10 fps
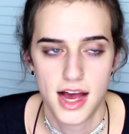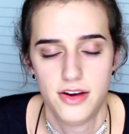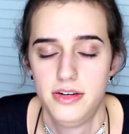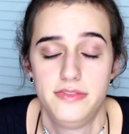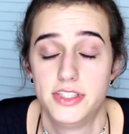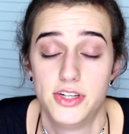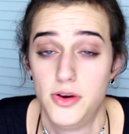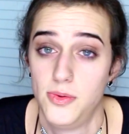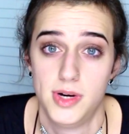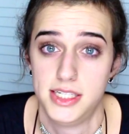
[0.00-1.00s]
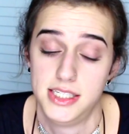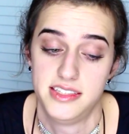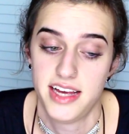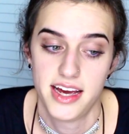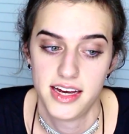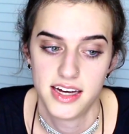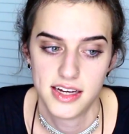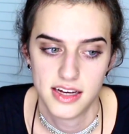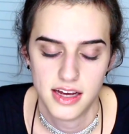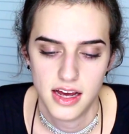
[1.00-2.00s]
don't even know what to
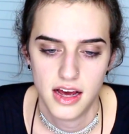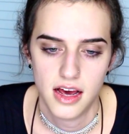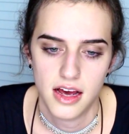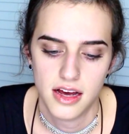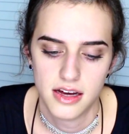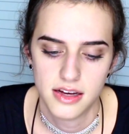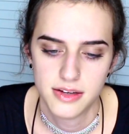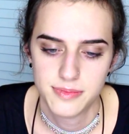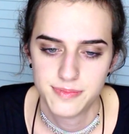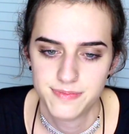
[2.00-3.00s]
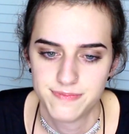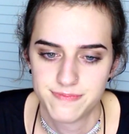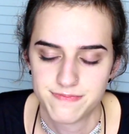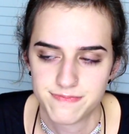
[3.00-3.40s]
say. I'm